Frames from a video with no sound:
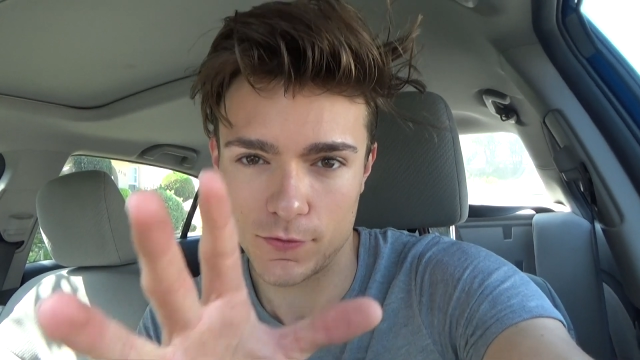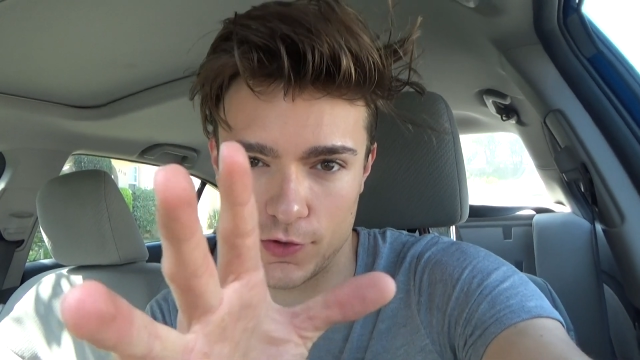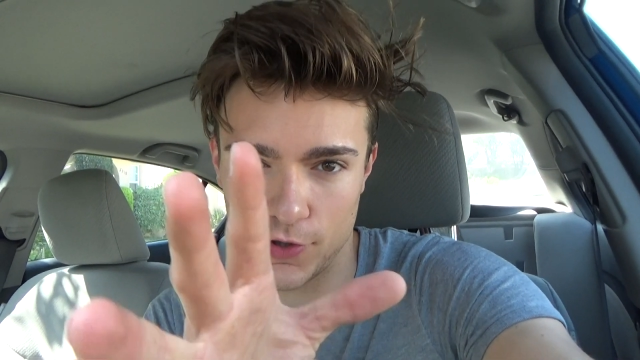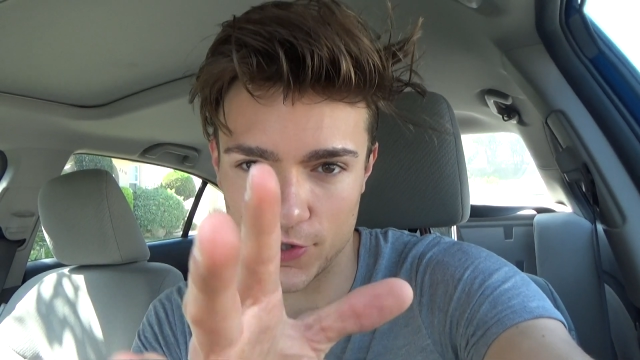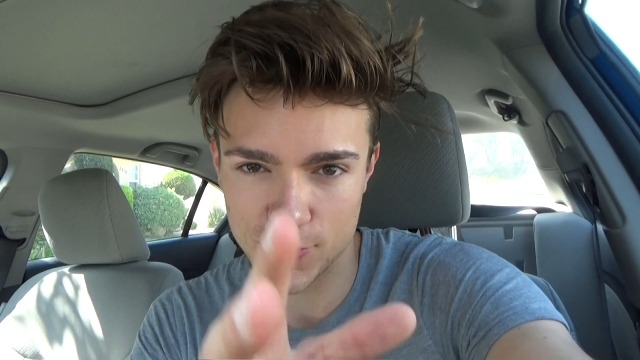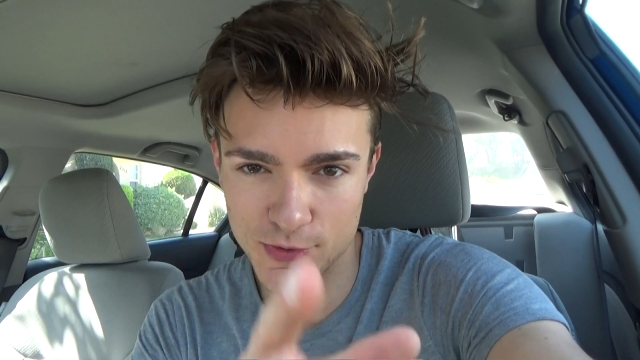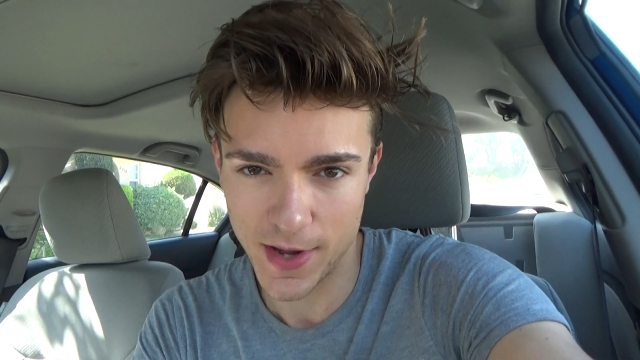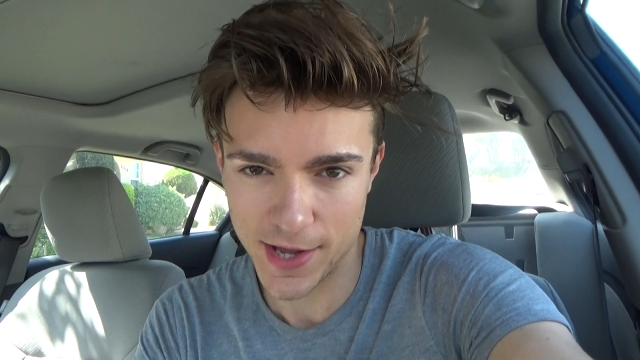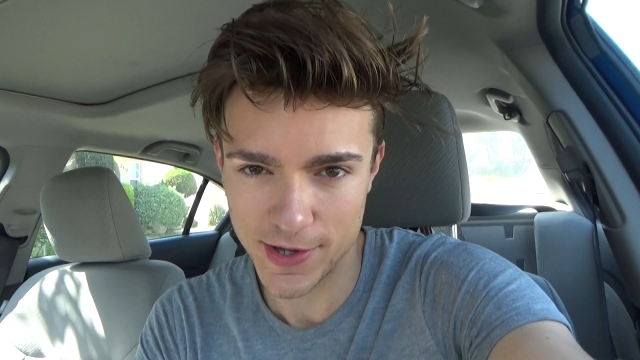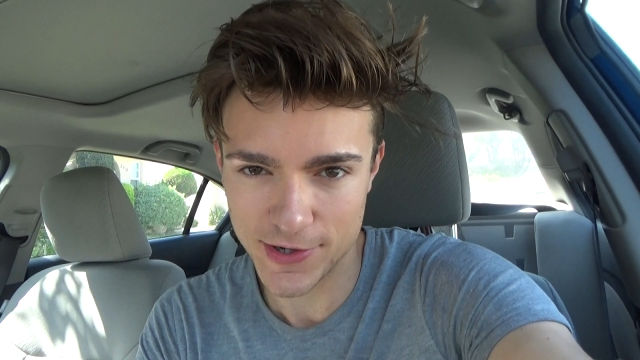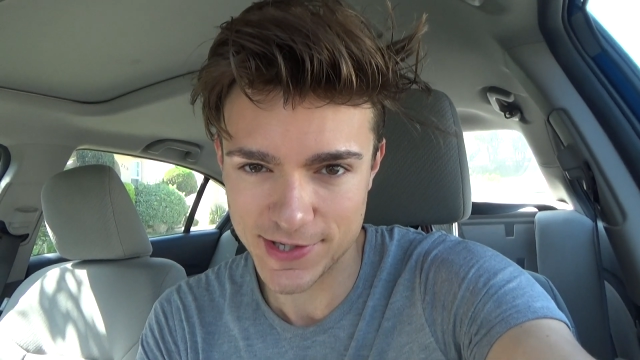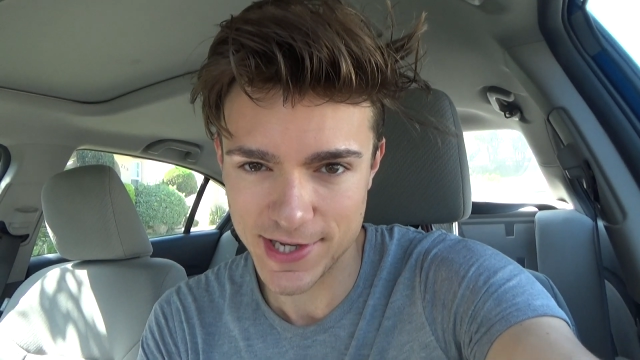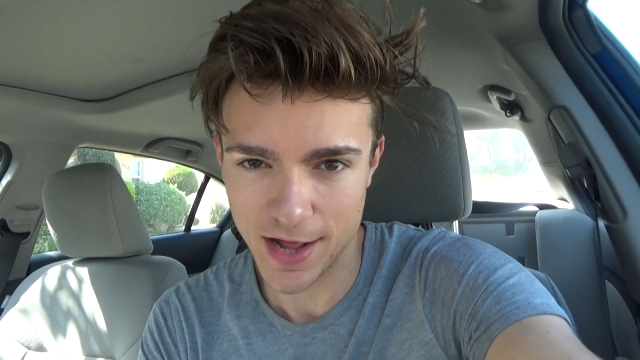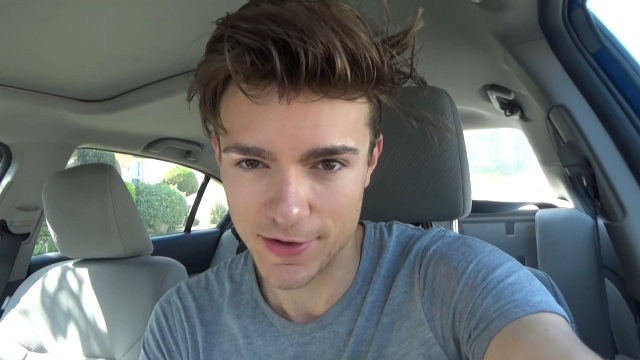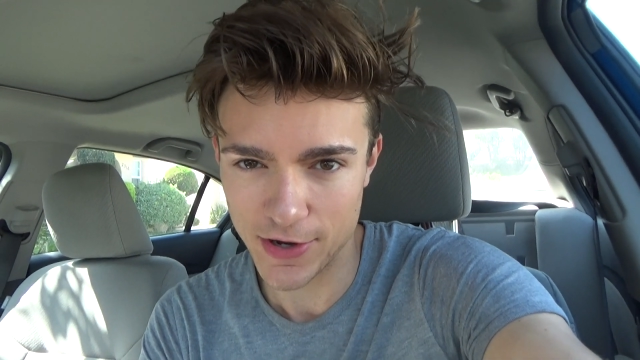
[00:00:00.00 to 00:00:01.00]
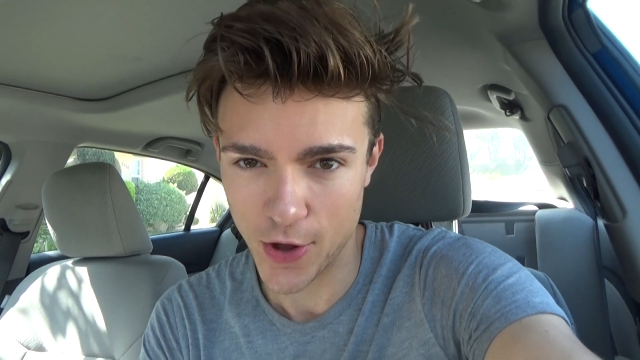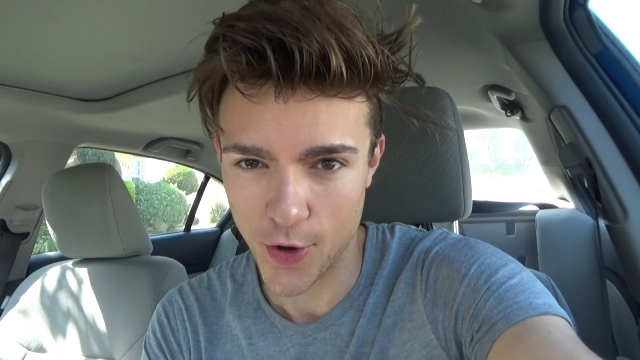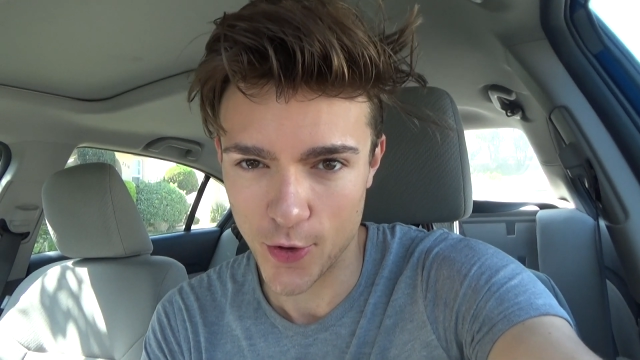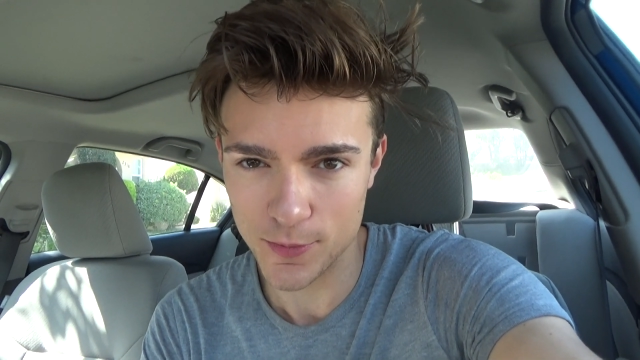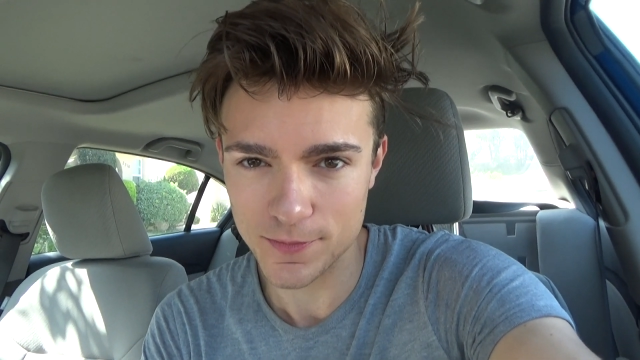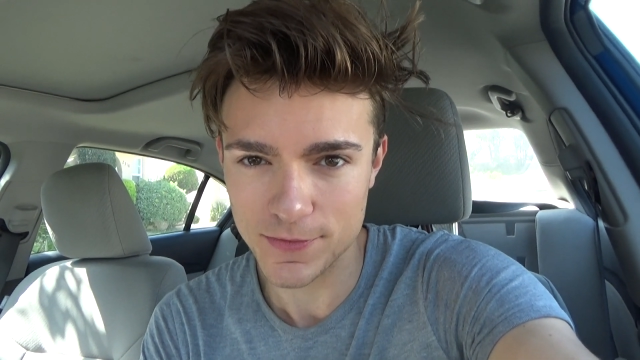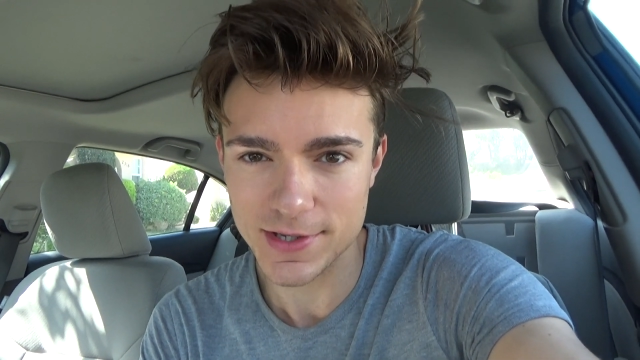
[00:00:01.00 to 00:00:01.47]
You can try it yourself at
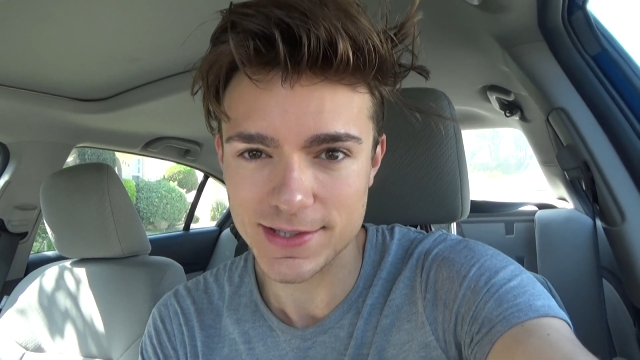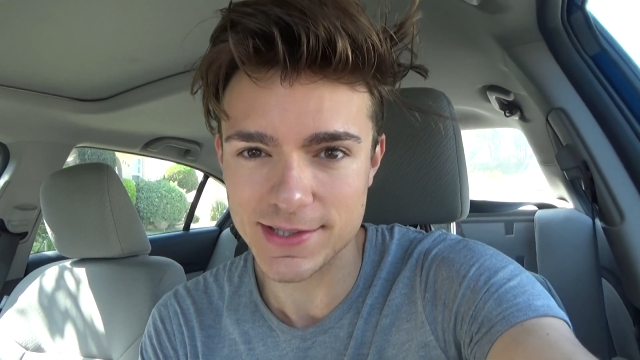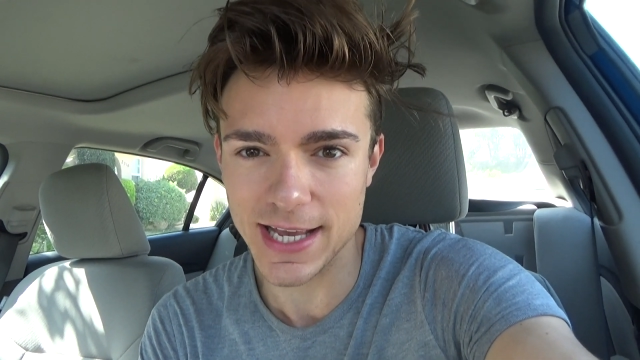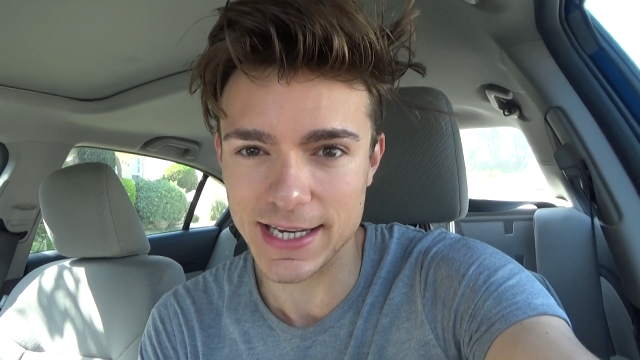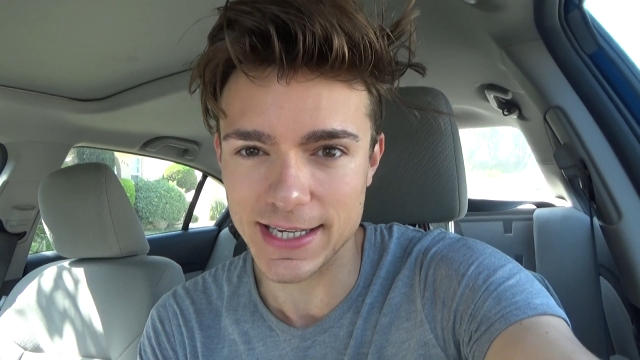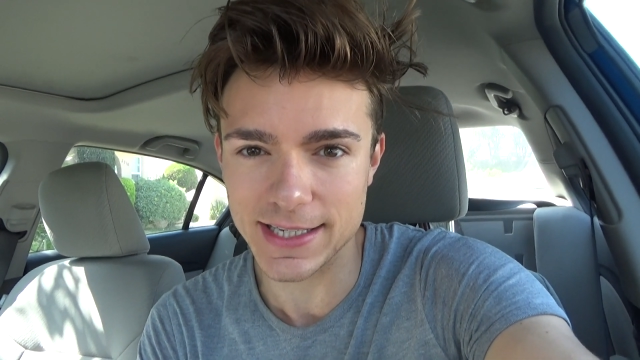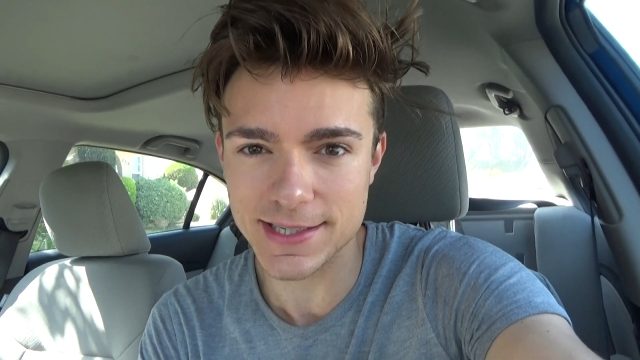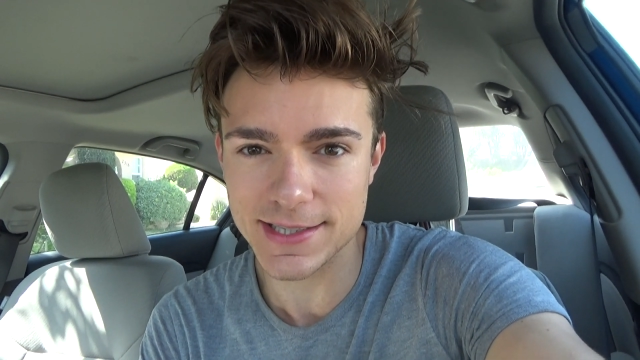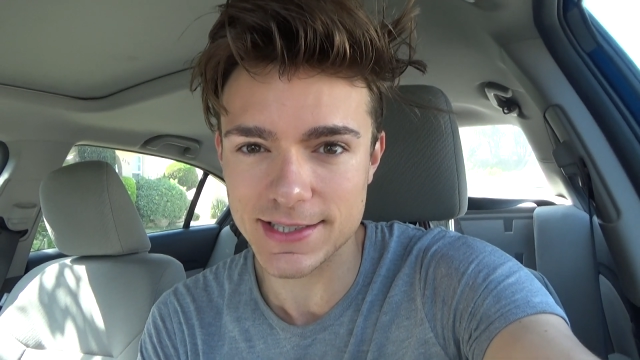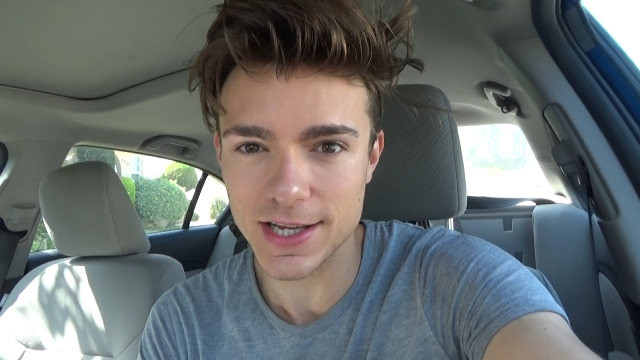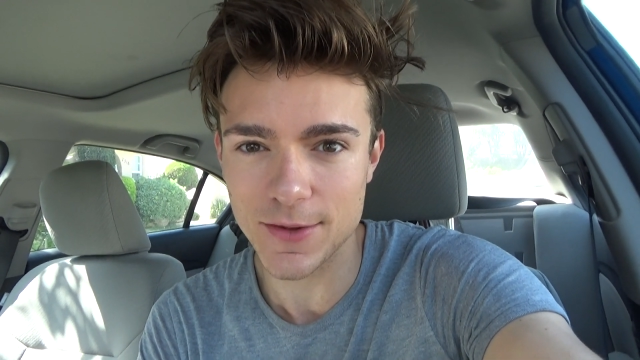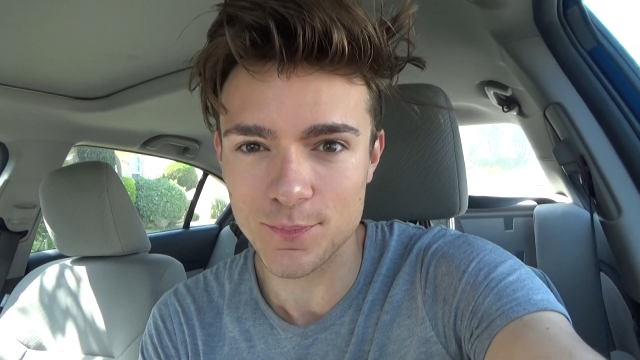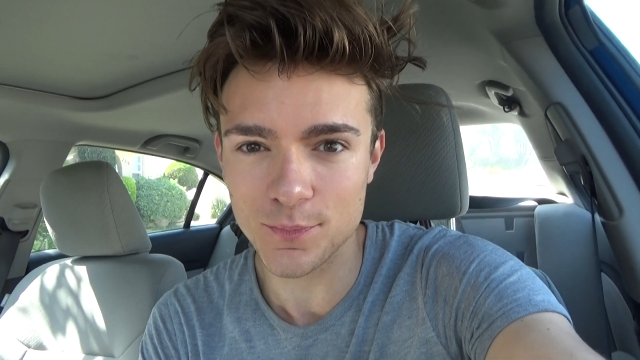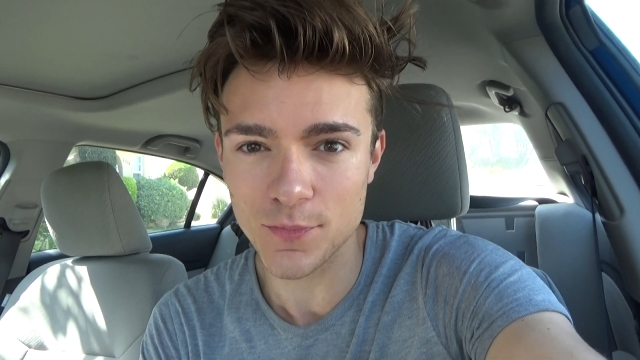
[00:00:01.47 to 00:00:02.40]
home. Say this.